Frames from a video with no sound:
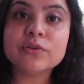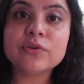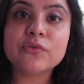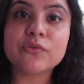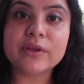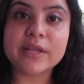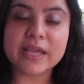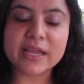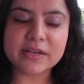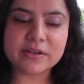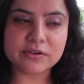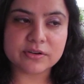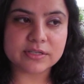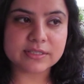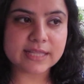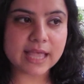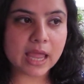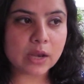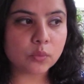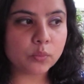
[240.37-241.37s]

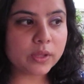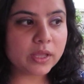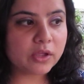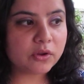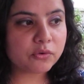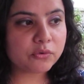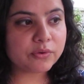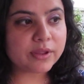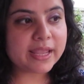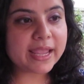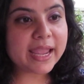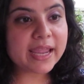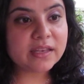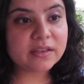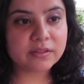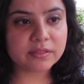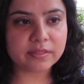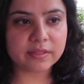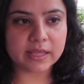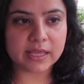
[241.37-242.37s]
creators, and we create
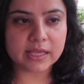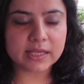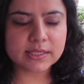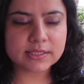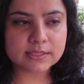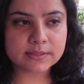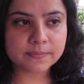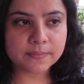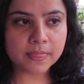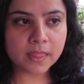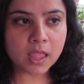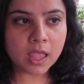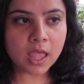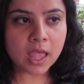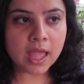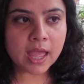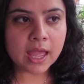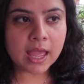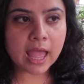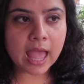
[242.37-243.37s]
things.
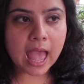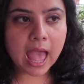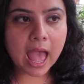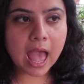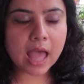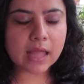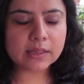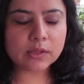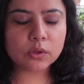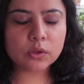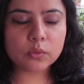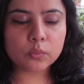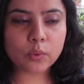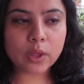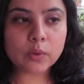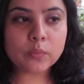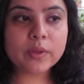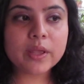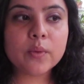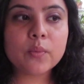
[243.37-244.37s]

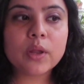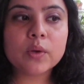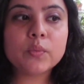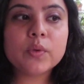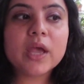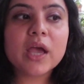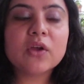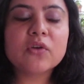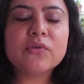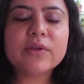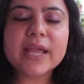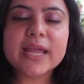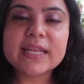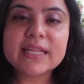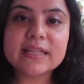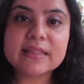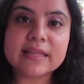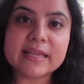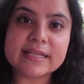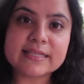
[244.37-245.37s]
When we are
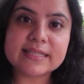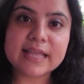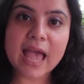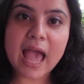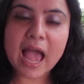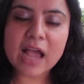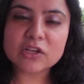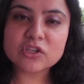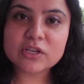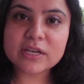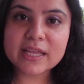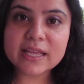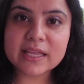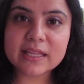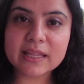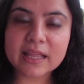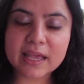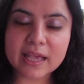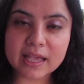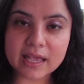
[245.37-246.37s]
creating things,
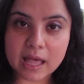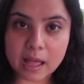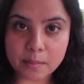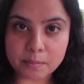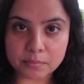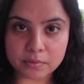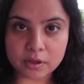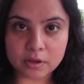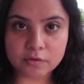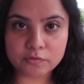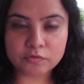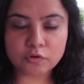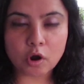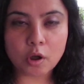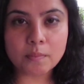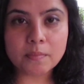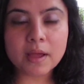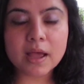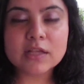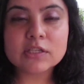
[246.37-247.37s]
they come
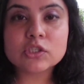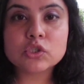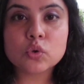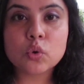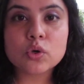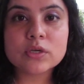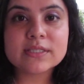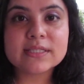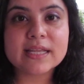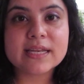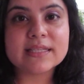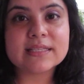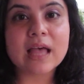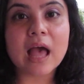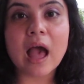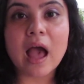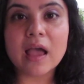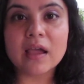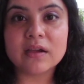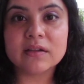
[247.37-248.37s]
from a source that is
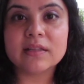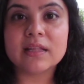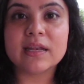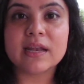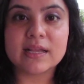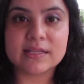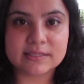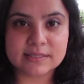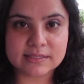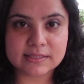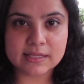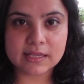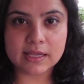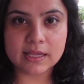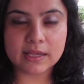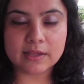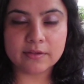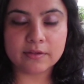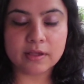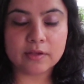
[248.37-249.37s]
higher than us,
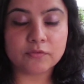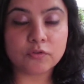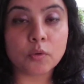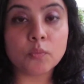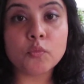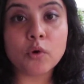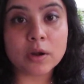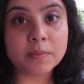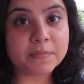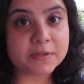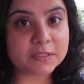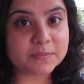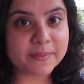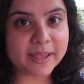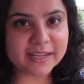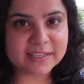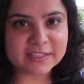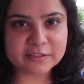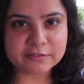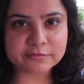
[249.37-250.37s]
from one
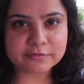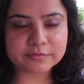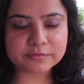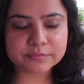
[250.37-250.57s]
perspective.